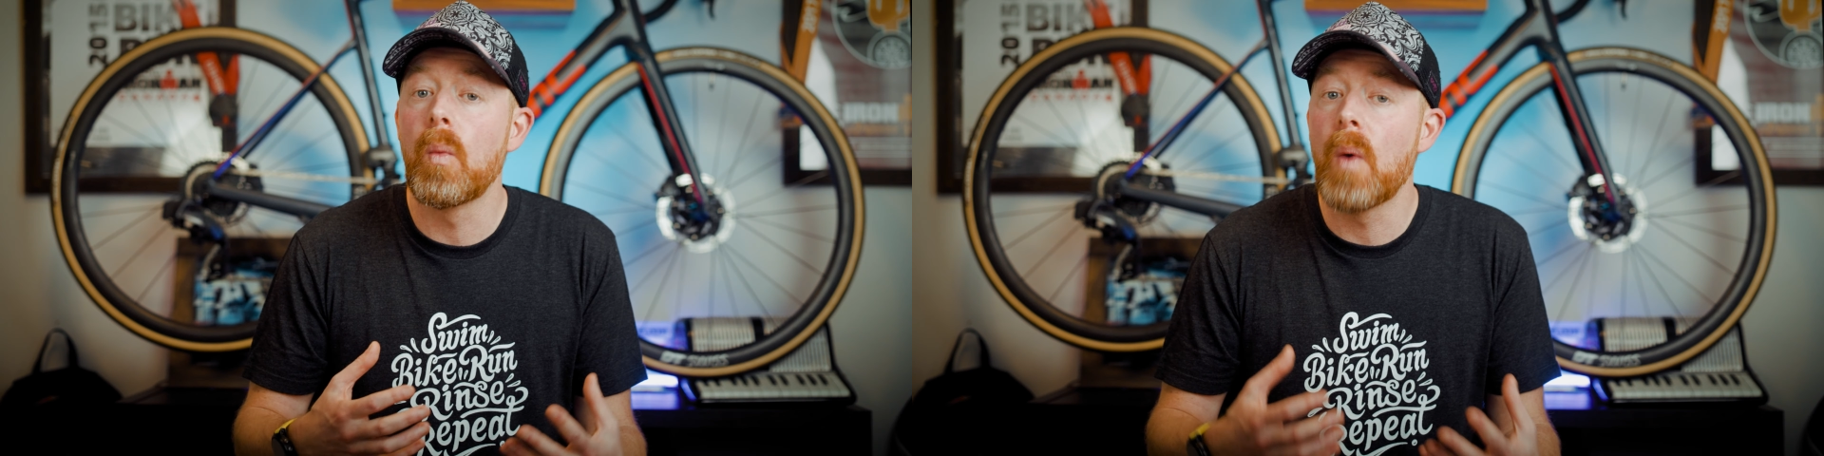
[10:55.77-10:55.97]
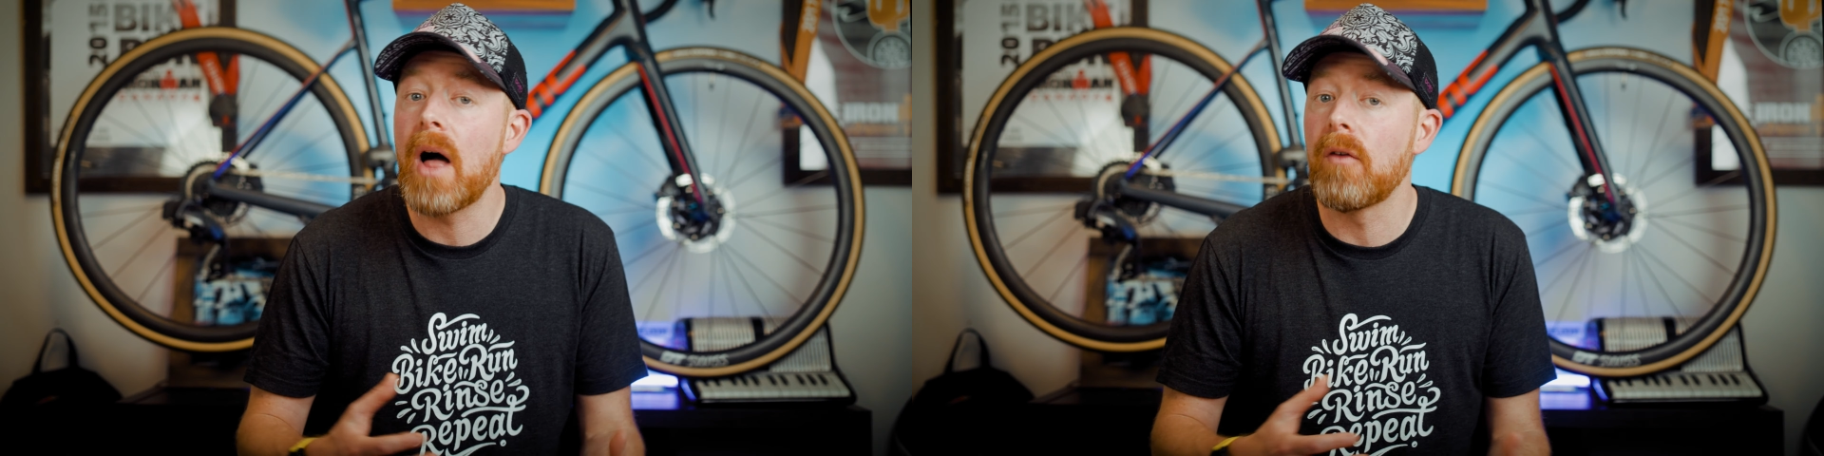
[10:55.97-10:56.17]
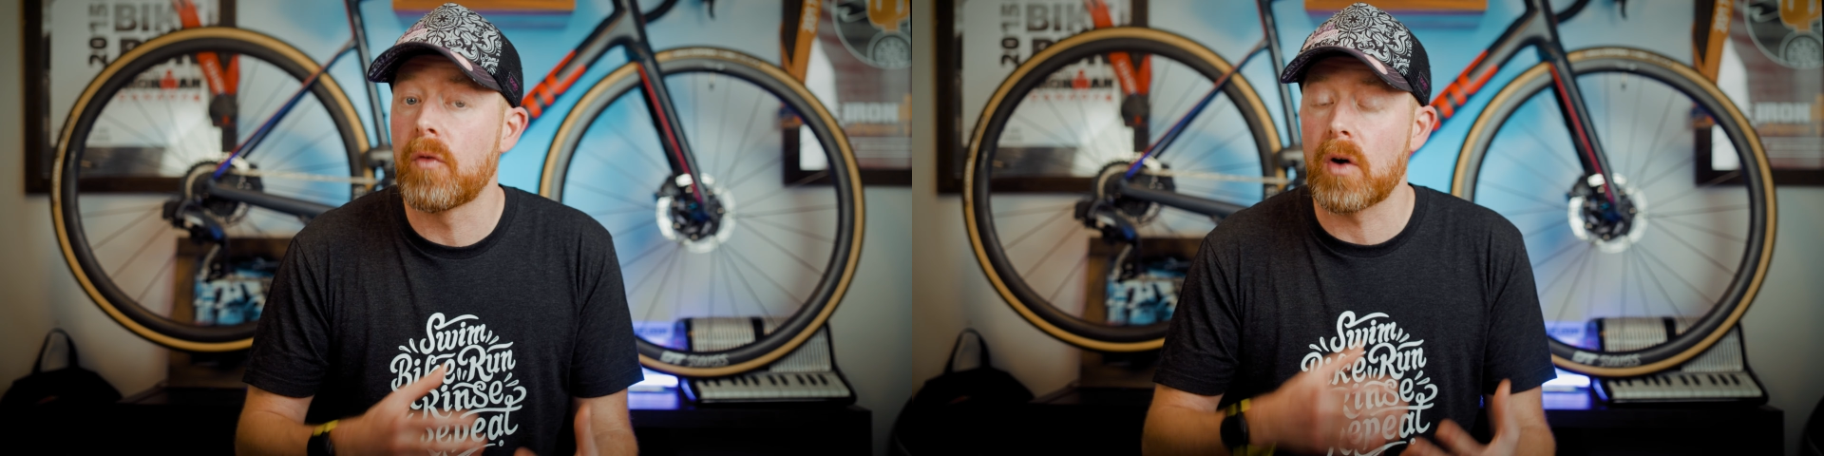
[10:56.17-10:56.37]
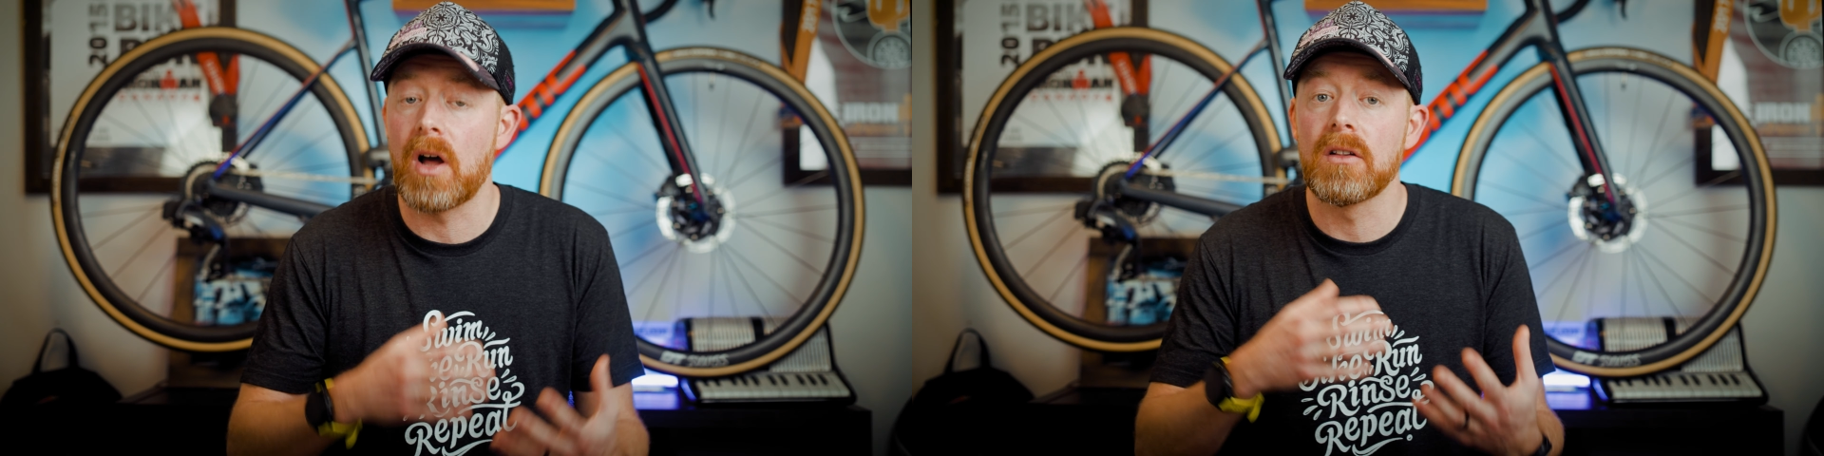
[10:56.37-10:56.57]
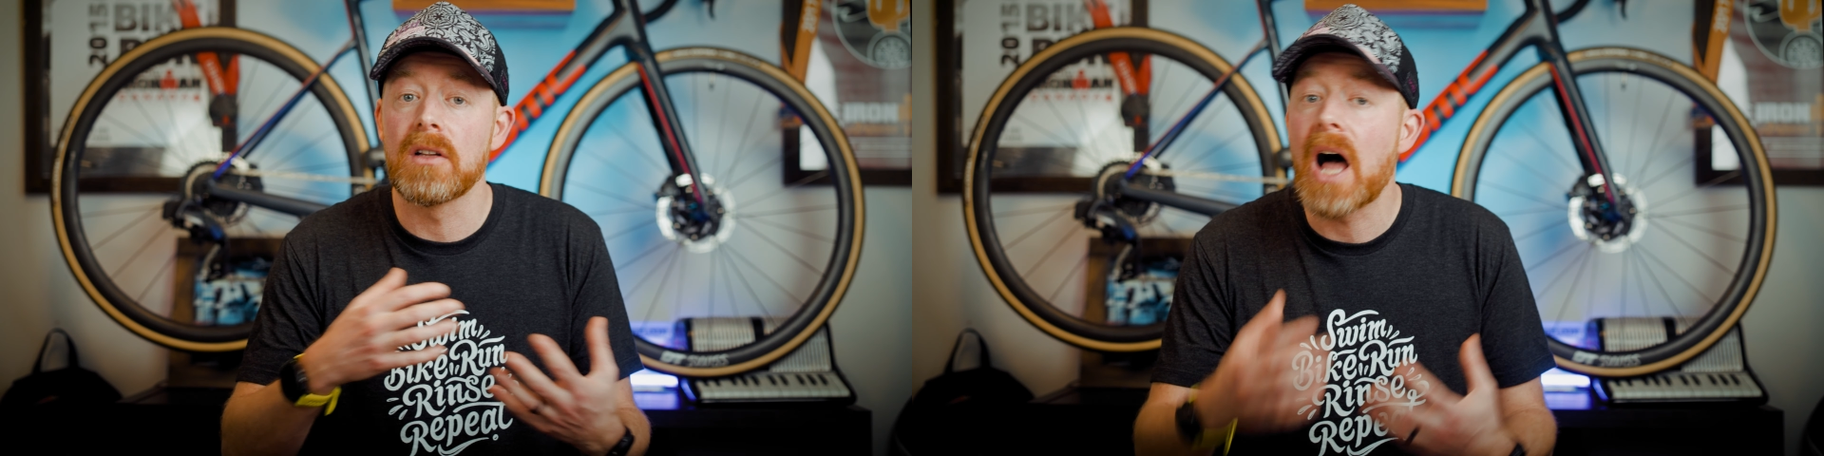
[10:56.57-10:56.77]
well for
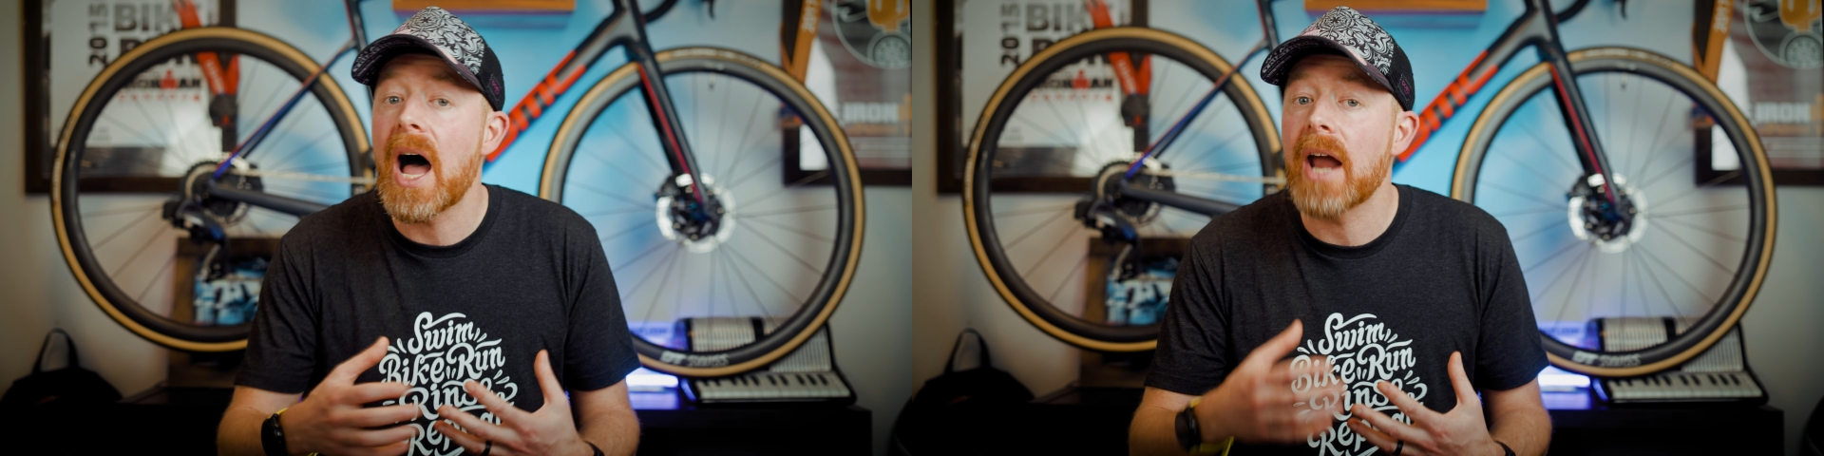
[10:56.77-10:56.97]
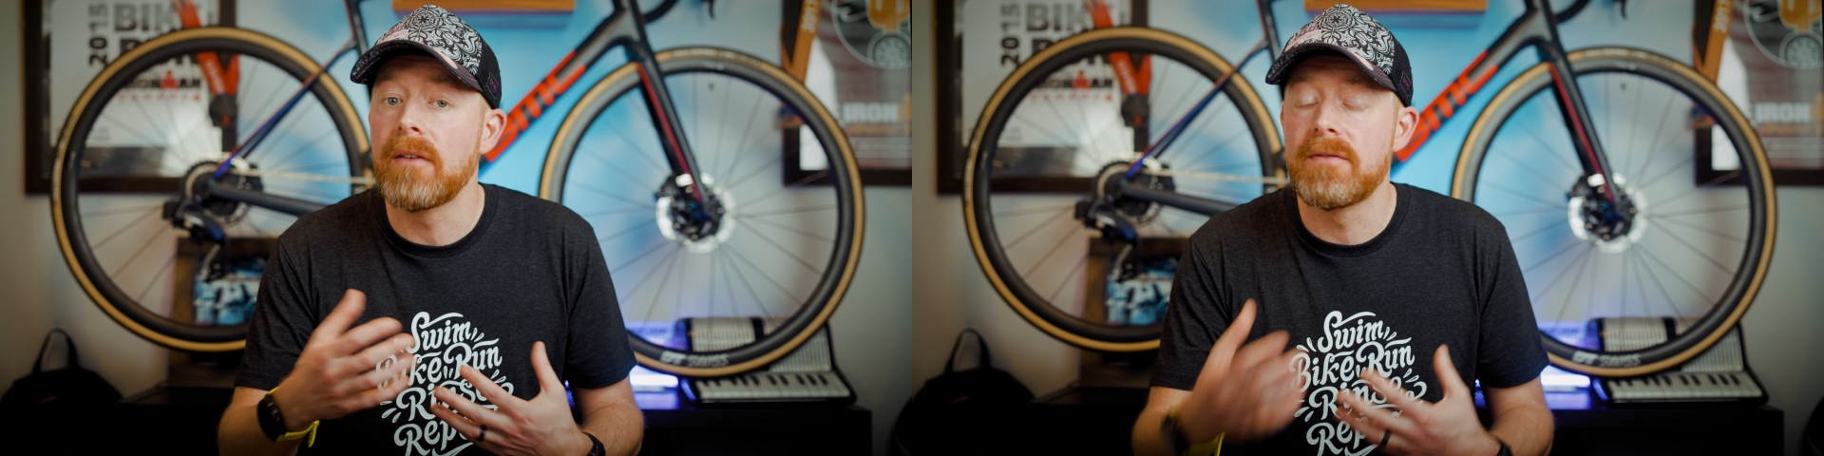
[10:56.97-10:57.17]
a lot